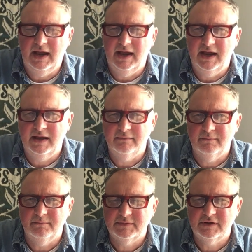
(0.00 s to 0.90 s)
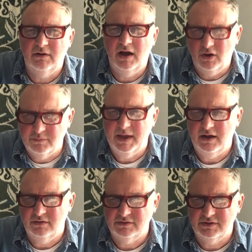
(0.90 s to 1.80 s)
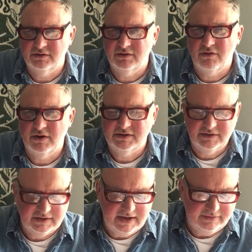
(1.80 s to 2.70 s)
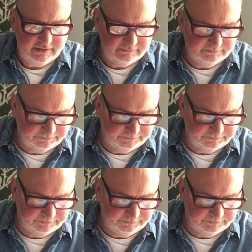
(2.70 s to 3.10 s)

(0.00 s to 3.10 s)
um, so I hope that answers your question Heather